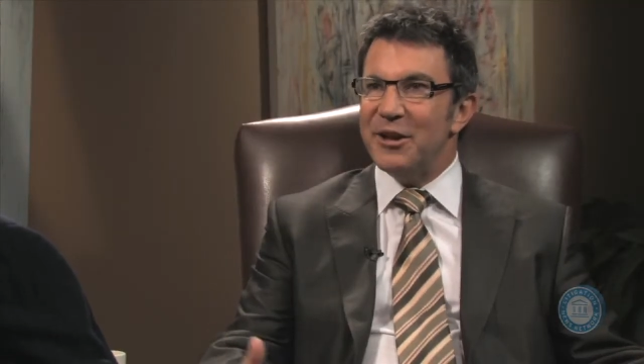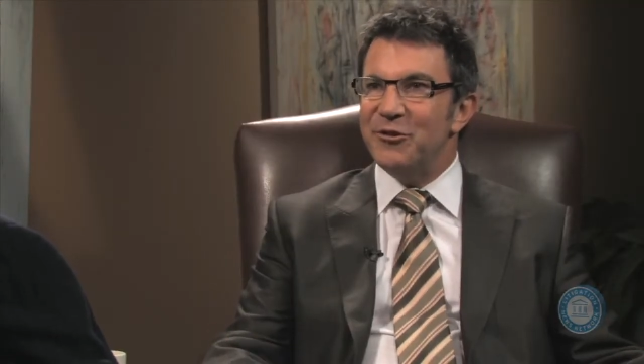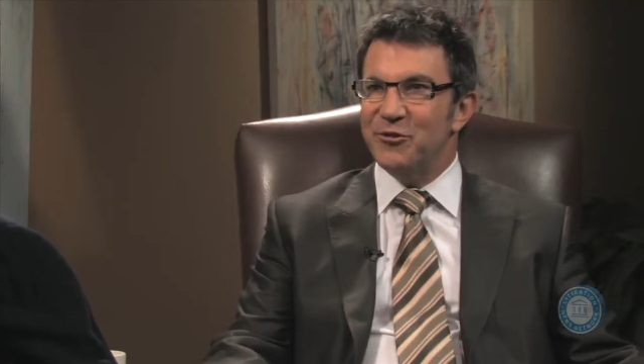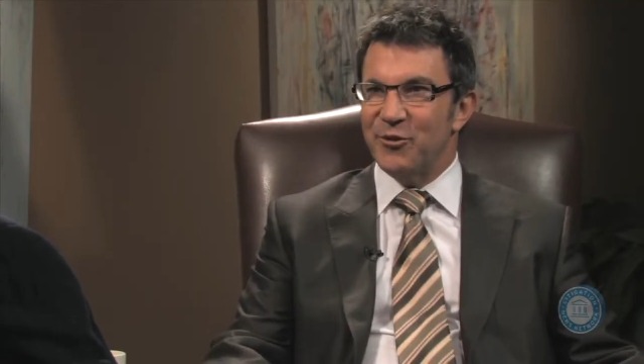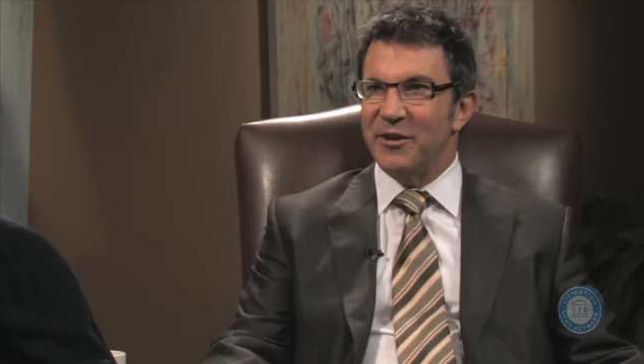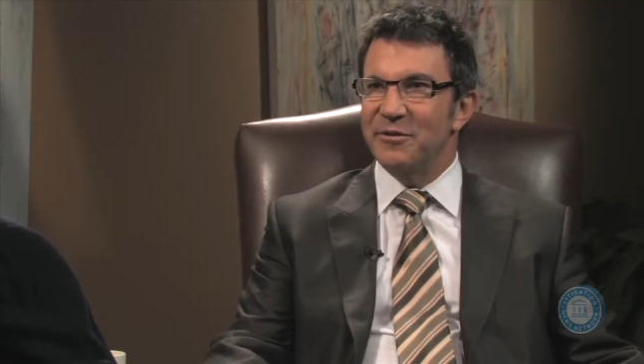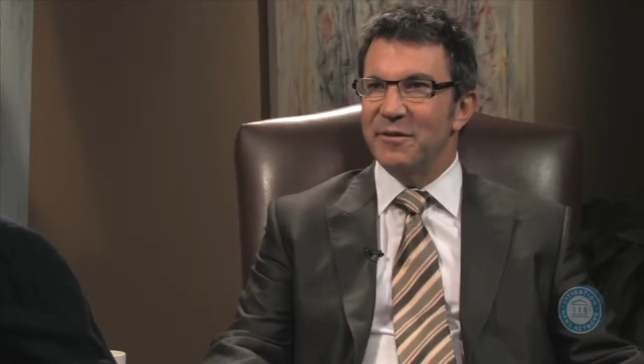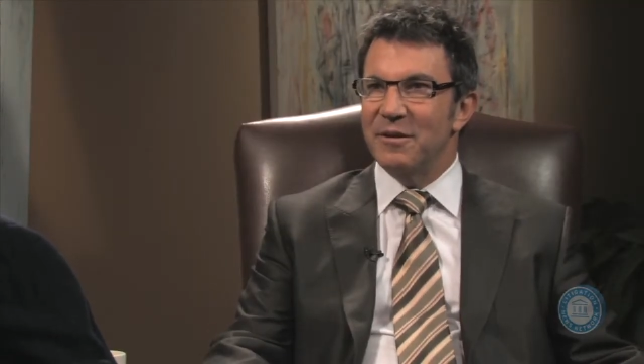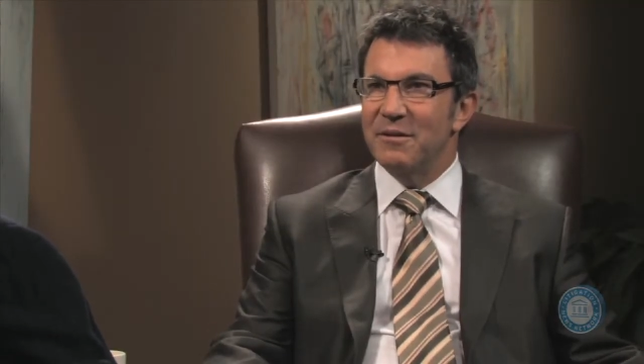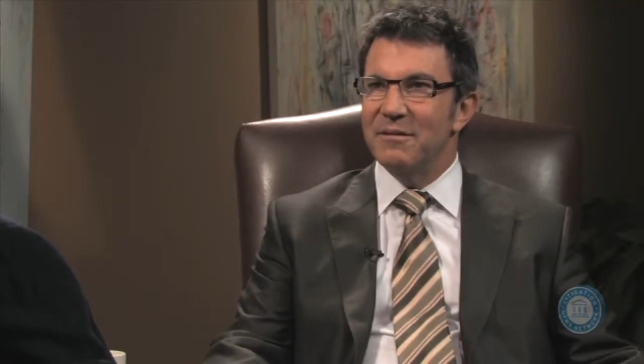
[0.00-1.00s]

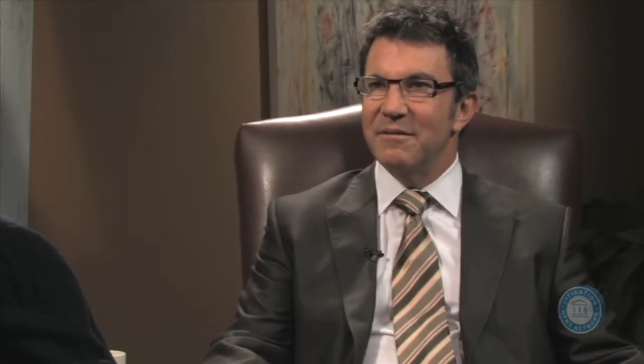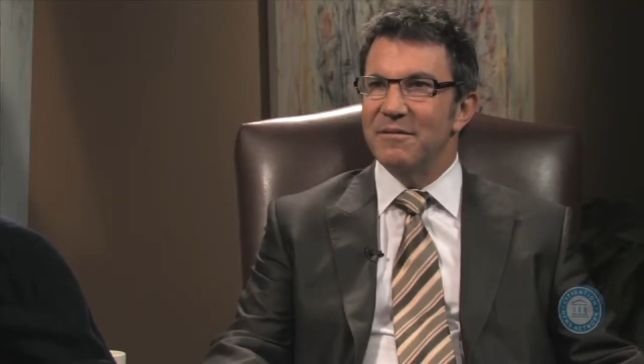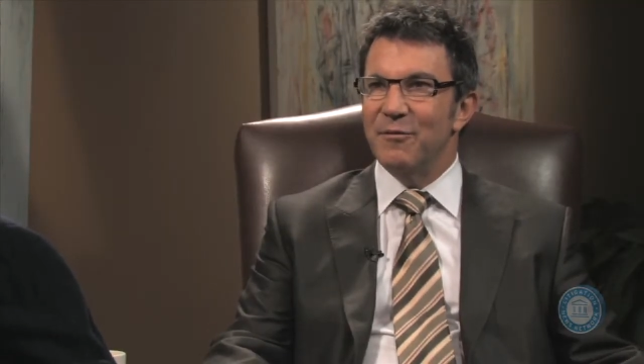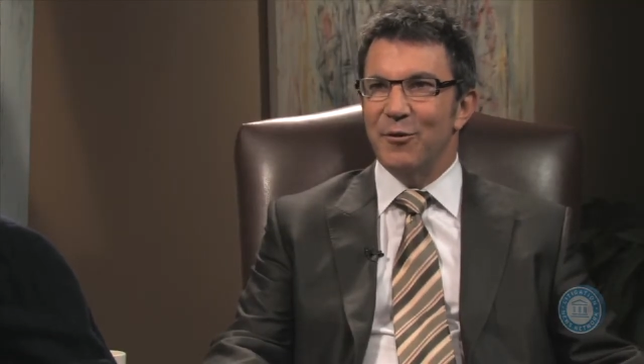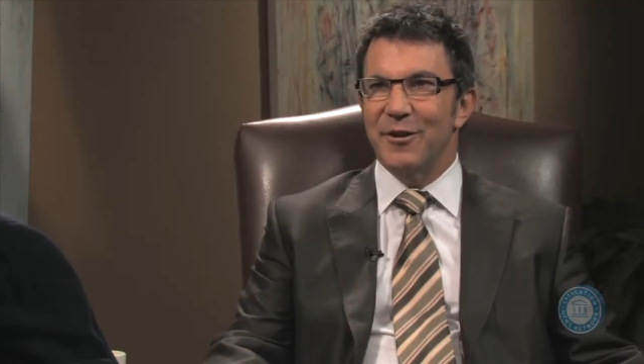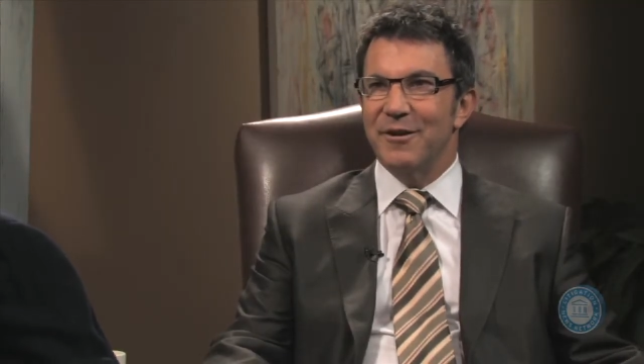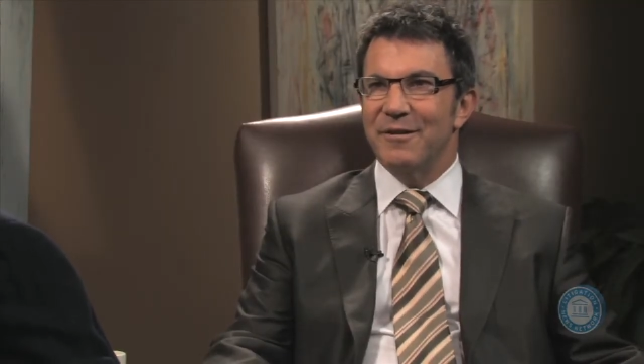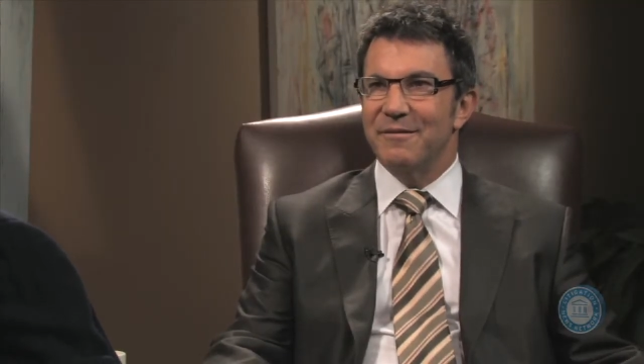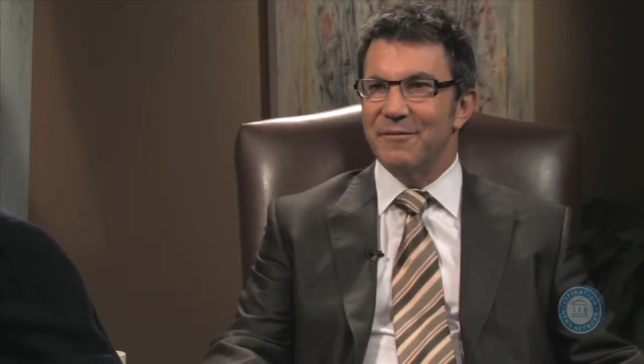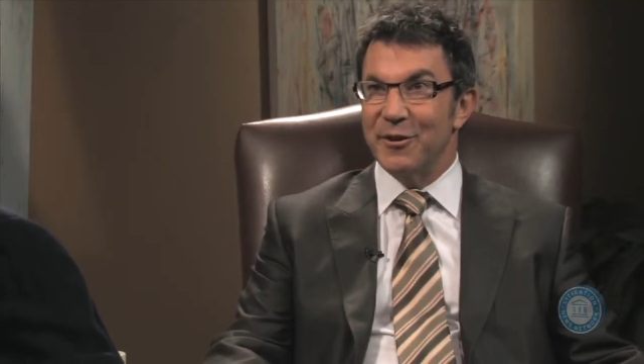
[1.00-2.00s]
stressful for the
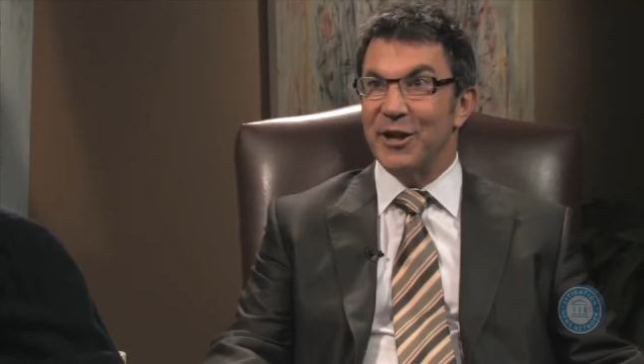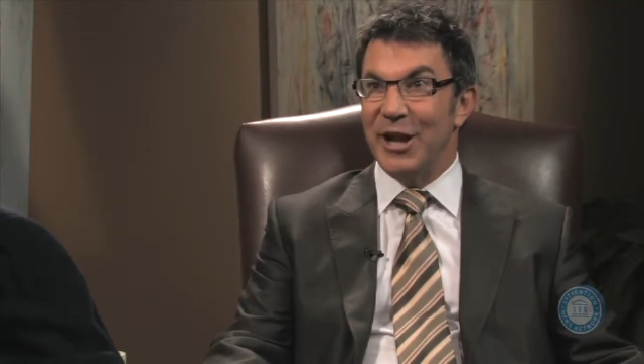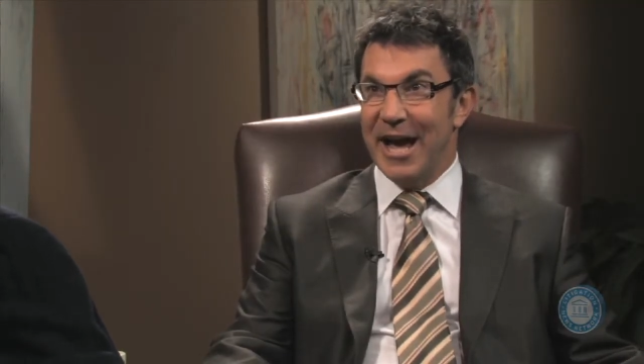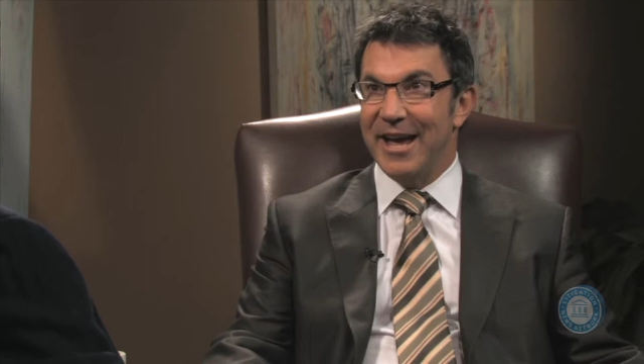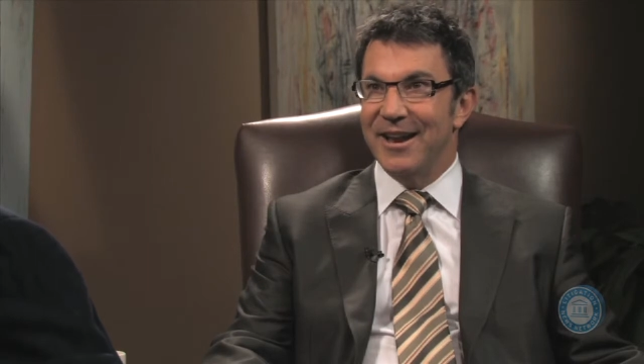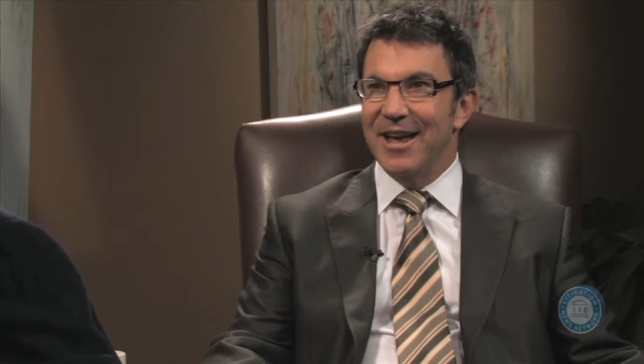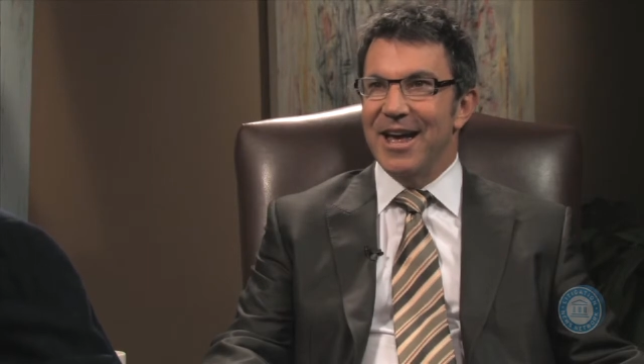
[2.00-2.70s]
for the client.